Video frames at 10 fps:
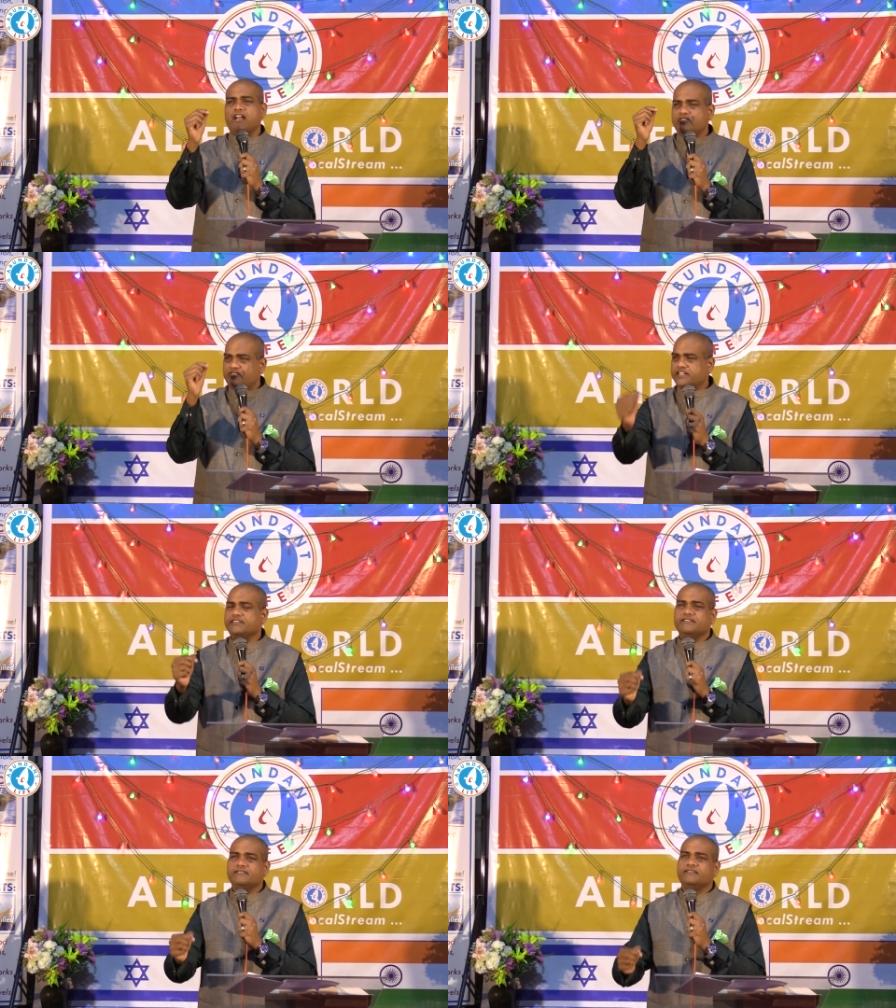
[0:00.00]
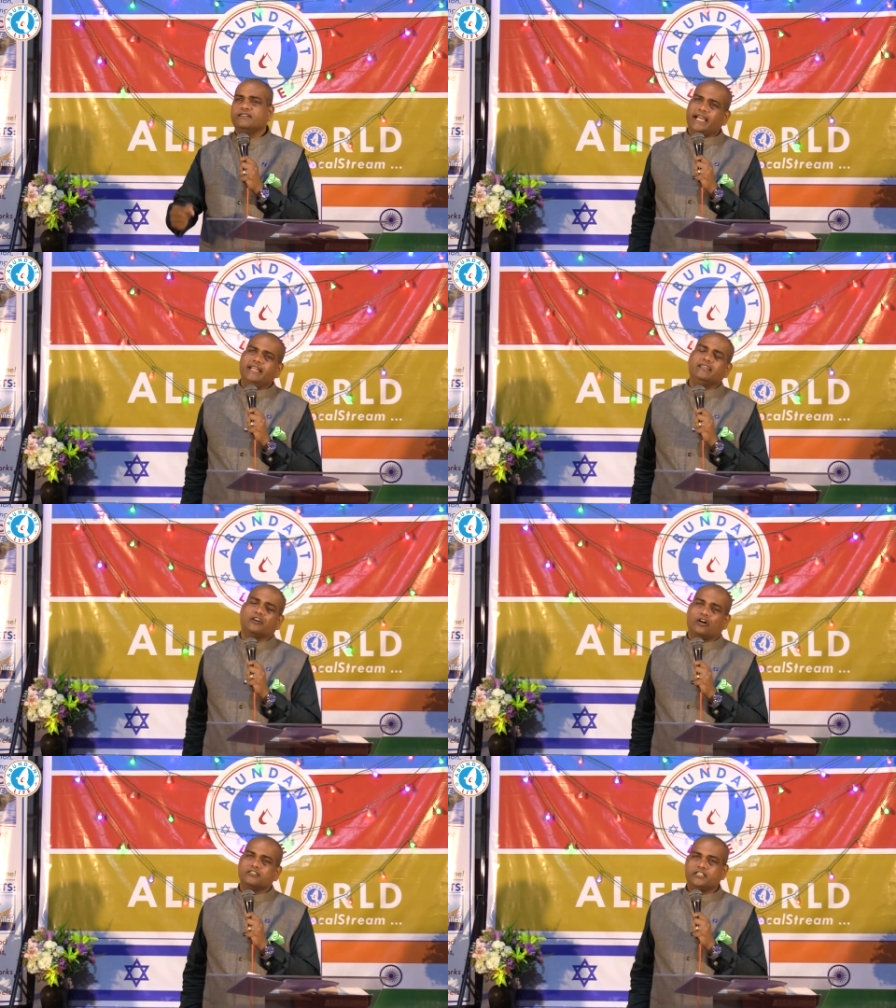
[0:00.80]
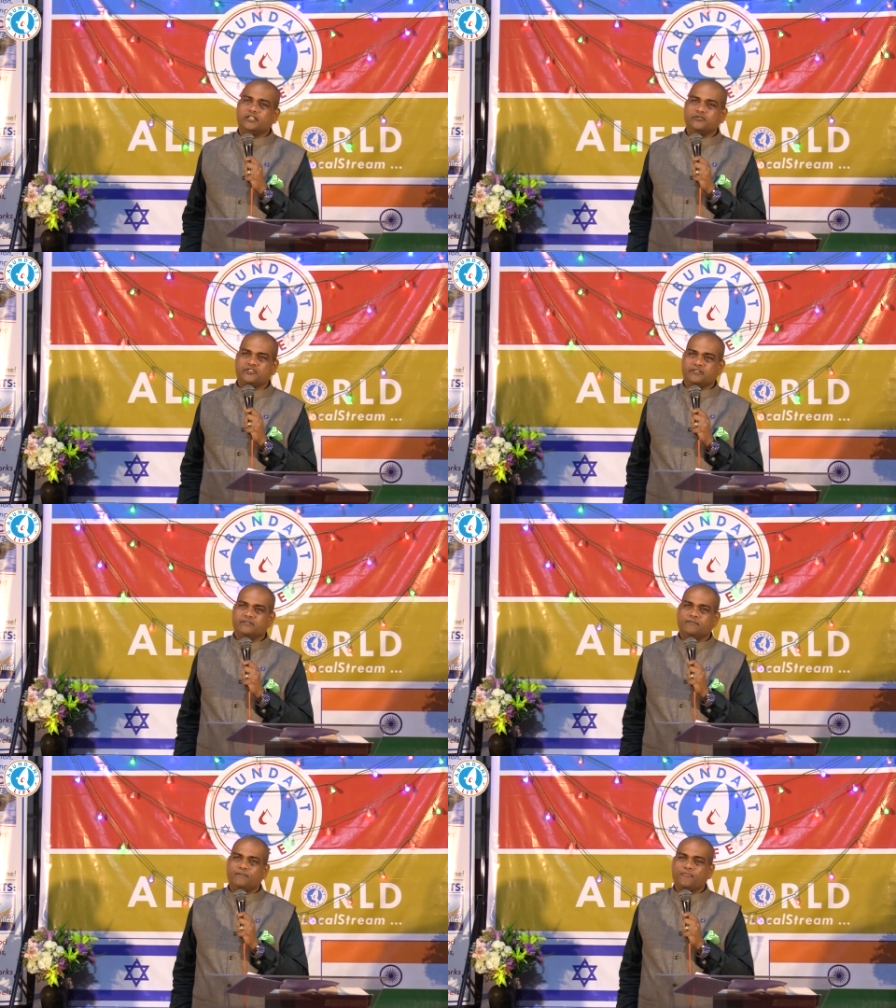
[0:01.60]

and written in the Constitution.